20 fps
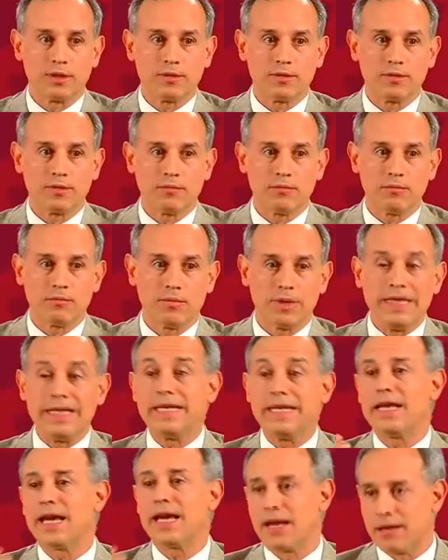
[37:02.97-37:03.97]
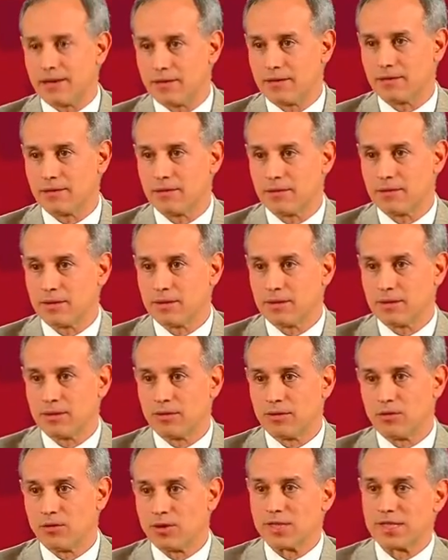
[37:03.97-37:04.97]
is
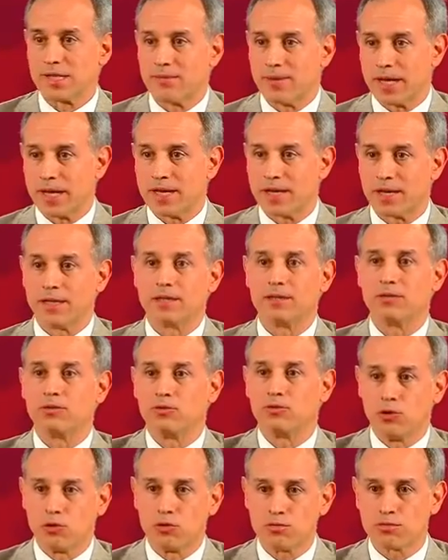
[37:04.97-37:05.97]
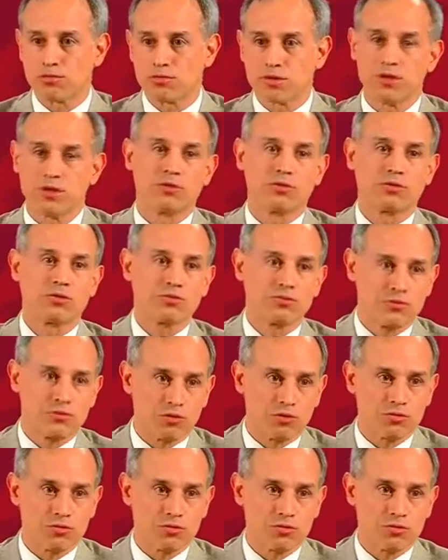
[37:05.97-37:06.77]
higher than the one of the day before,